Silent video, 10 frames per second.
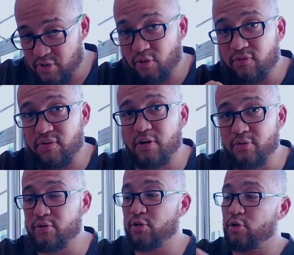your
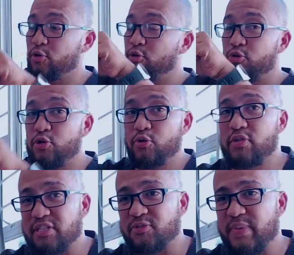phone to
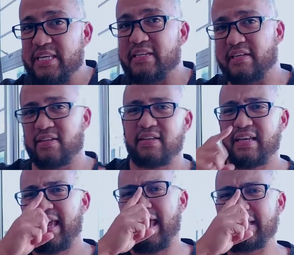the speaker.
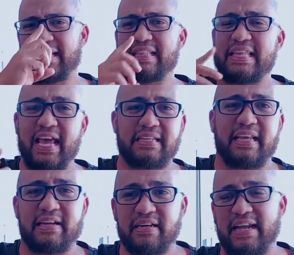And then that
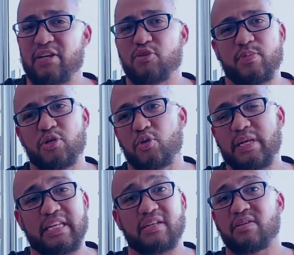can range
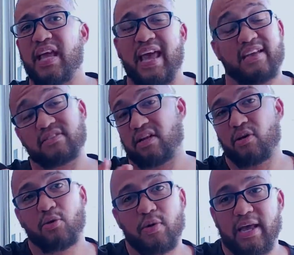between as
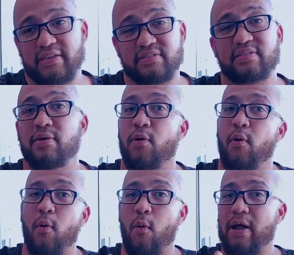low as
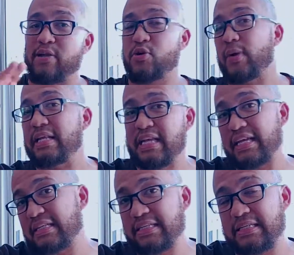
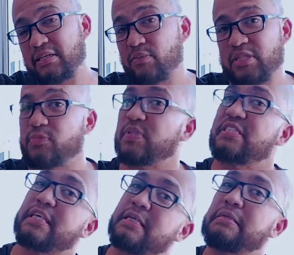128 kilobits per
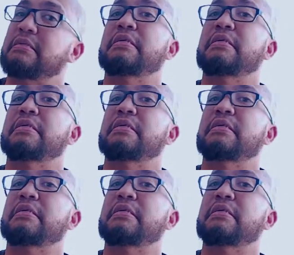second.